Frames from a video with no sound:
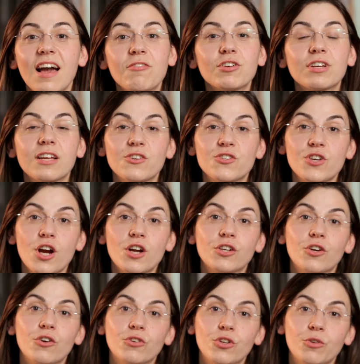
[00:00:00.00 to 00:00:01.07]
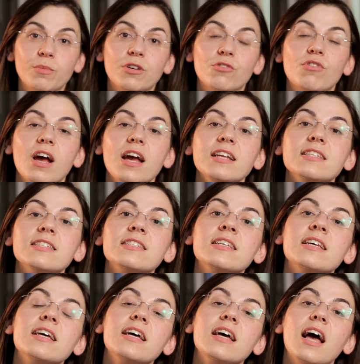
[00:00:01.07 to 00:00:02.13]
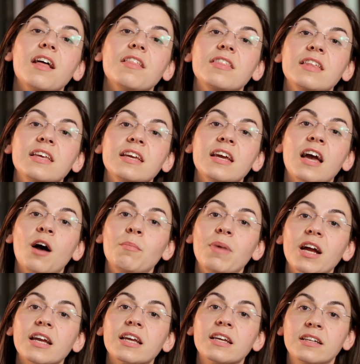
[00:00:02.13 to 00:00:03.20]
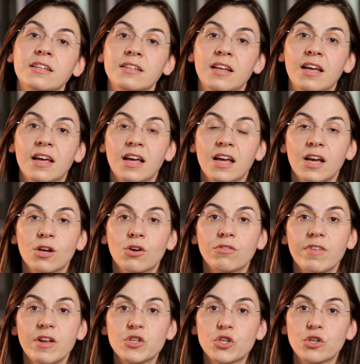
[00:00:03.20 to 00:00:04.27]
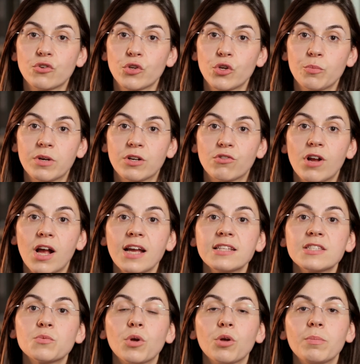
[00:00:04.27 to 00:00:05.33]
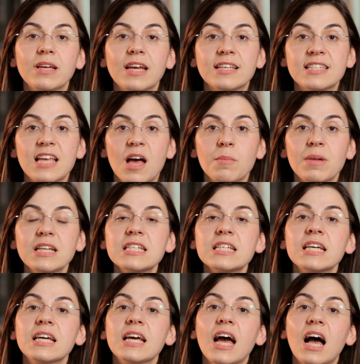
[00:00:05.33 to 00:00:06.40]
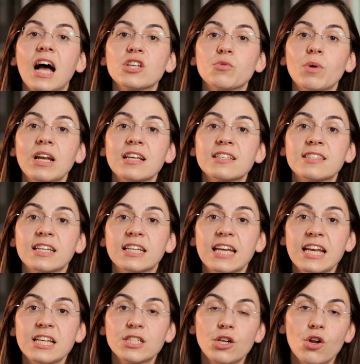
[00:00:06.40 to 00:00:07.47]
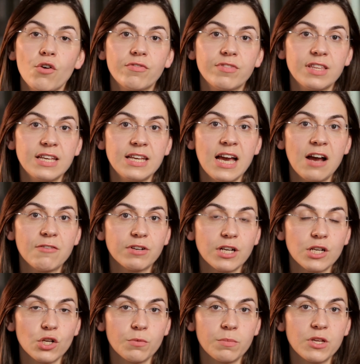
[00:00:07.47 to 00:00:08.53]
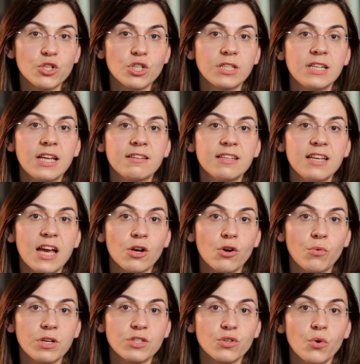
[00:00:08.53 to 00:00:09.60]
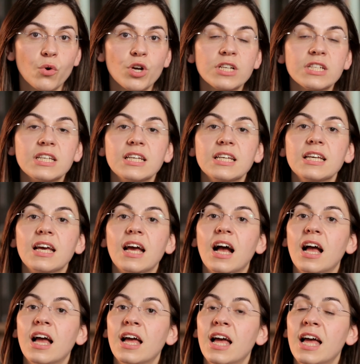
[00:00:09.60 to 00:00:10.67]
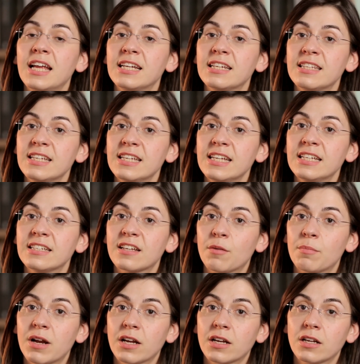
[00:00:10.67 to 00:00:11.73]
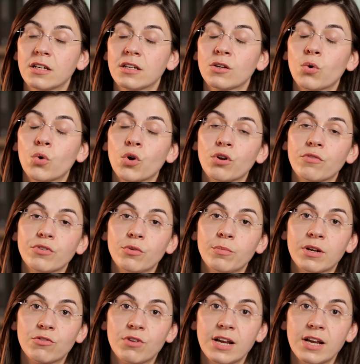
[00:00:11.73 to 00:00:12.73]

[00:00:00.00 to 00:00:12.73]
African Charter on Human Rights, the American Convention on Human Rights will be examined, as well as the case law of the African Commission and the ECOWAS Court and the Inter-American Court of Human